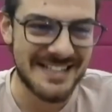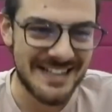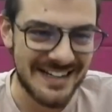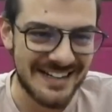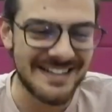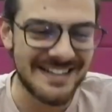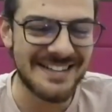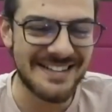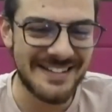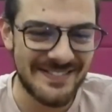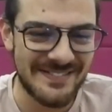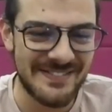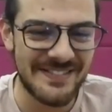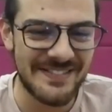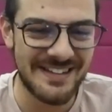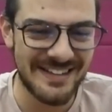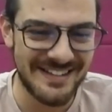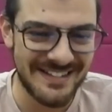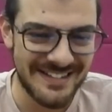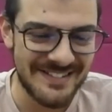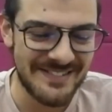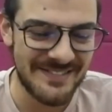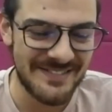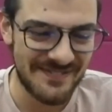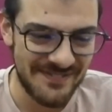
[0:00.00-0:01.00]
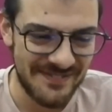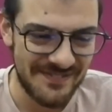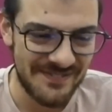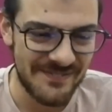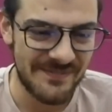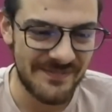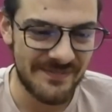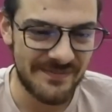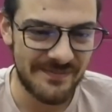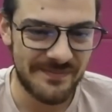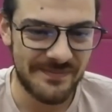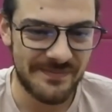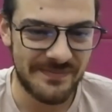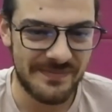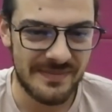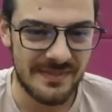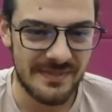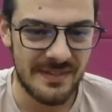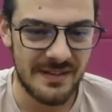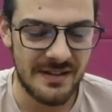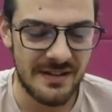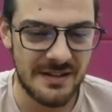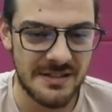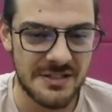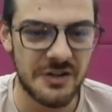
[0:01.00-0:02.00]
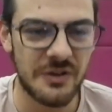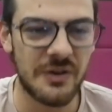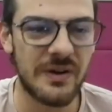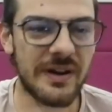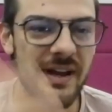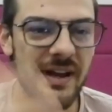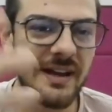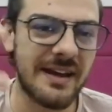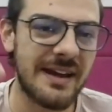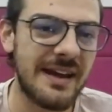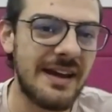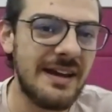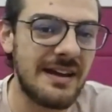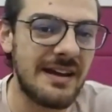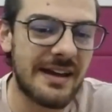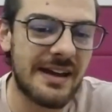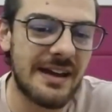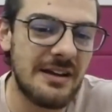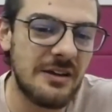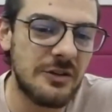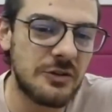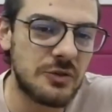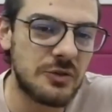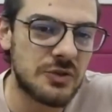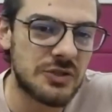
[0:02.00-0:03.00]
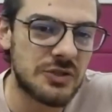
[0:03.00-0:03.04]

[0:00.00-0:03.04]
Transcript: exactly. Um, yeah. So, so Halo